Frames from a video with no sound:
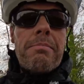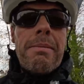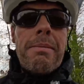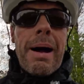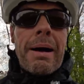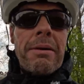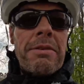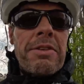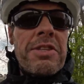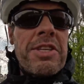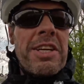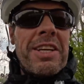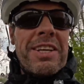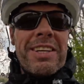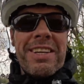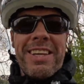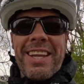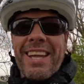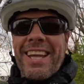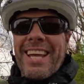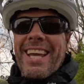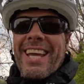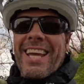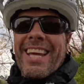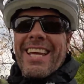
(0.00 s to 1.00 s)
mounted
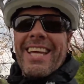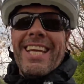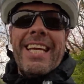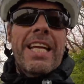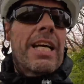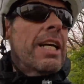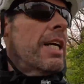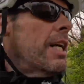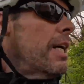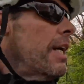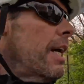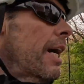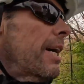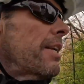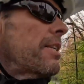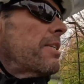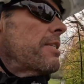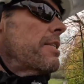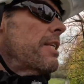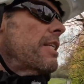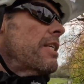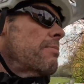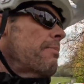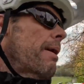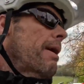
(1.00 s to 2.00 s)
the and
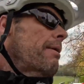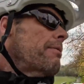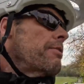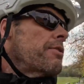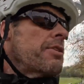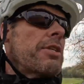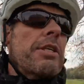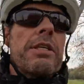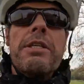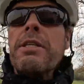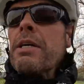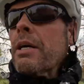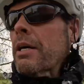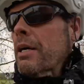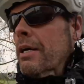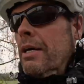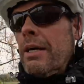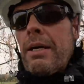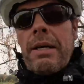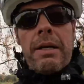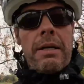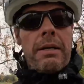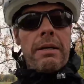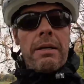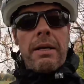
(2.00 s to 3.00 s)
dismounted
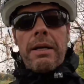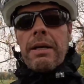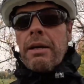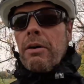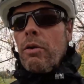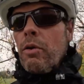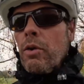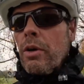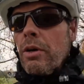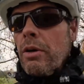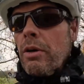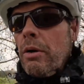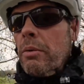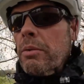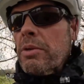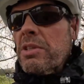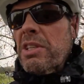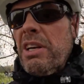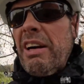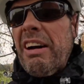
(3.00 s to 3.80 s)
all I got was